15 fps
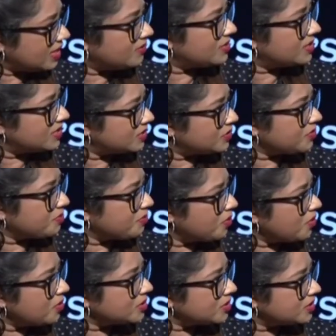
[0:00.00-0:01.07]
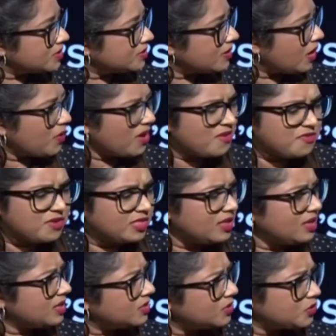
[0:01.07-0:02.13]
governance report, how
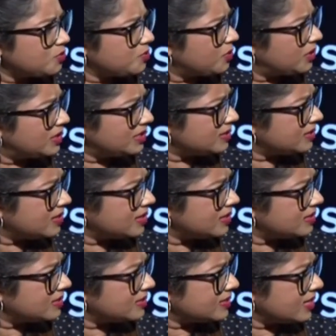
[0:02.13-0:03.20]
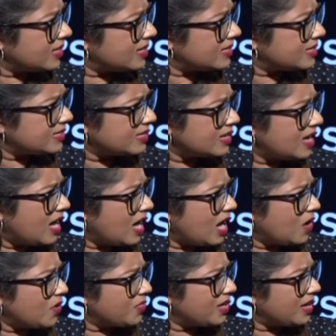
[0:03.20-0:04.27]
everything is so politicized and
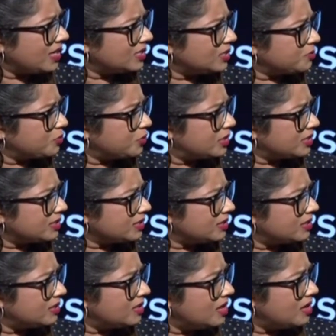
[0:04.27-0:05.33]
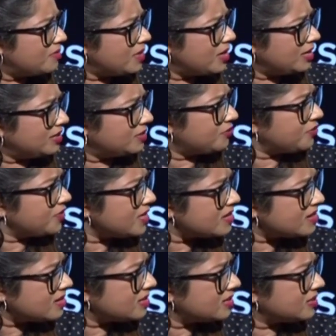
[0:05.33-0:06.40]
how there is political
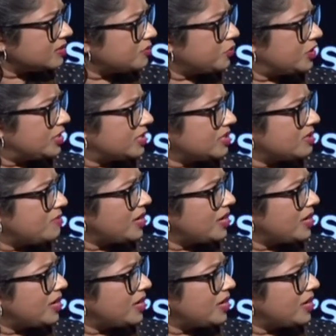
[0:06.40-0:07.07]
interference, political